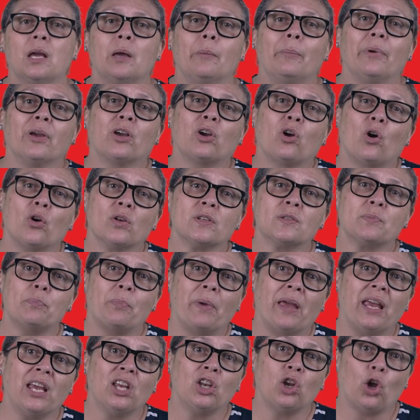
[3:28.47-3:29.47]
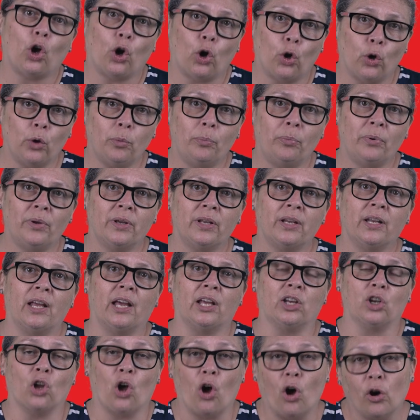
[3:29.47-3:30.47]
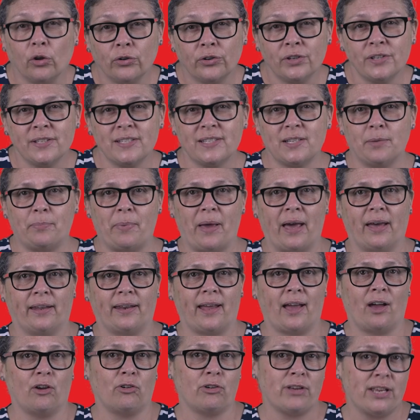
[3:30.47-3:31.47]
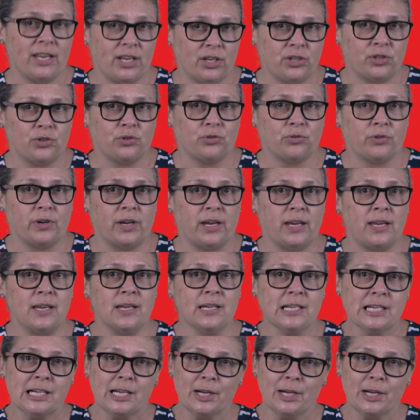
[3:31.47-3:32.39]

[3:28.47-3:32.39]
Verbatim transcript: Because being open and honest about our history,